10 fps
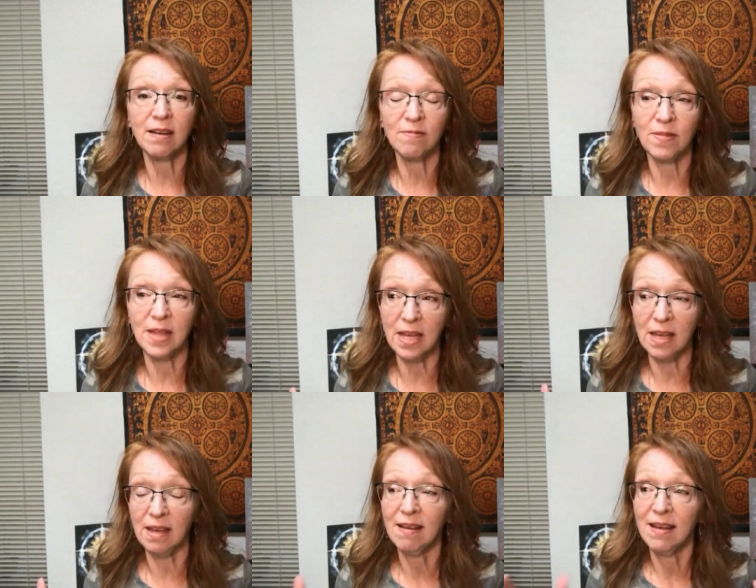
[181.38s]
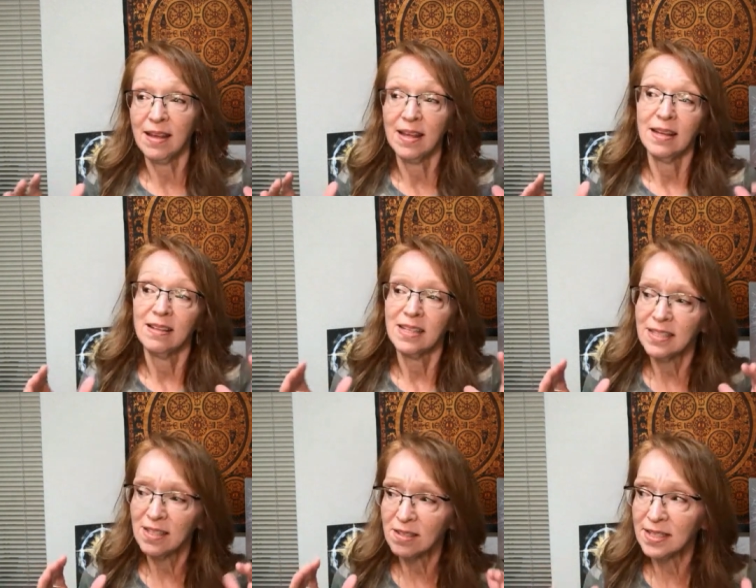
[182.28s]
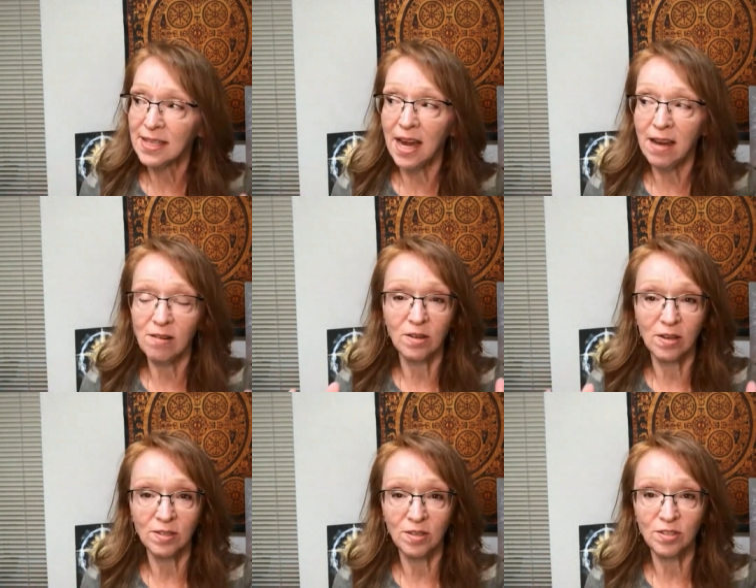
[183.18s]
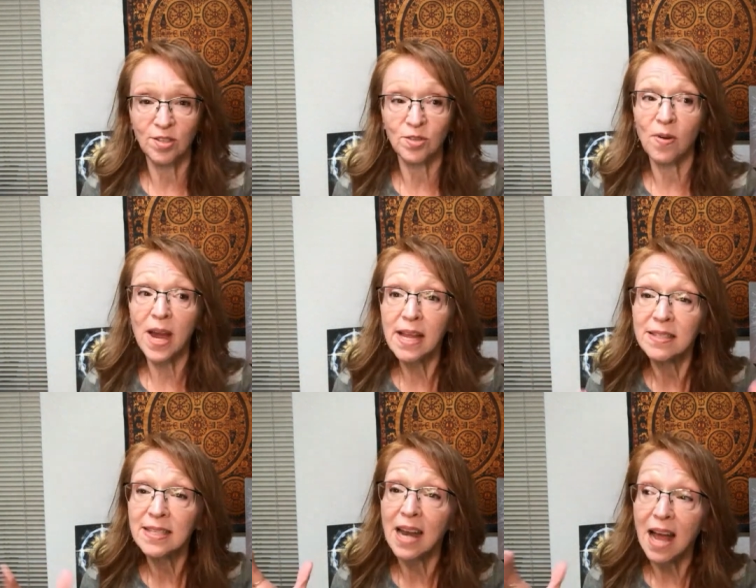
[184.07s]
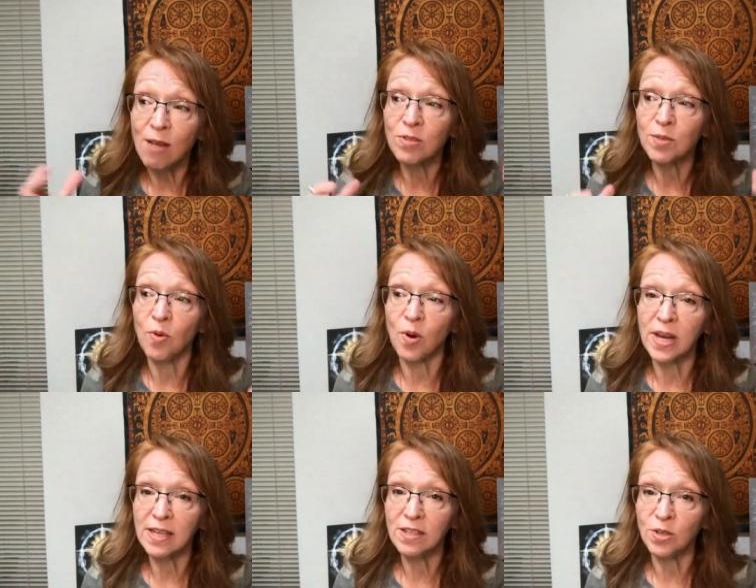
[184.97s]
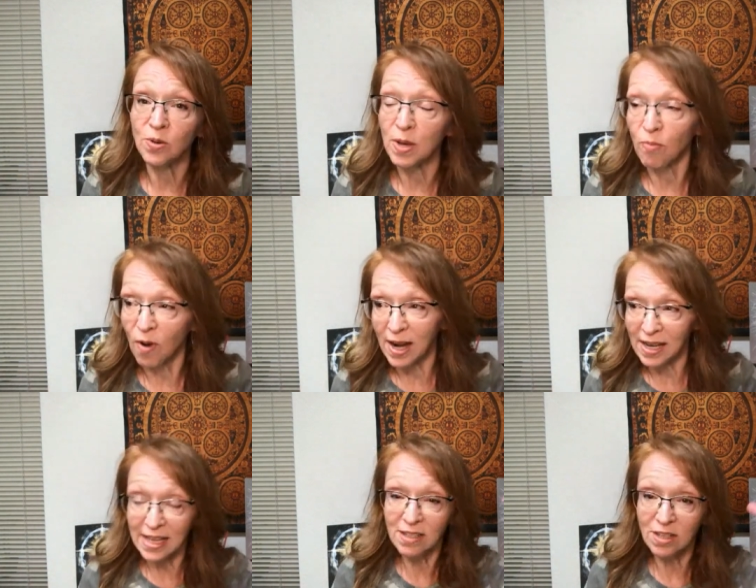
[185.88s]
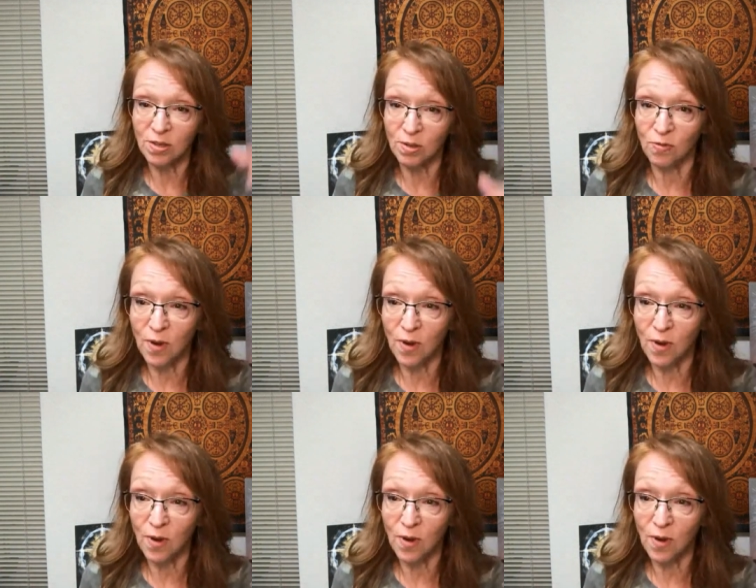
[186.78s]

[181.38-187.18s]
of the societal constraints that I was born into and brought into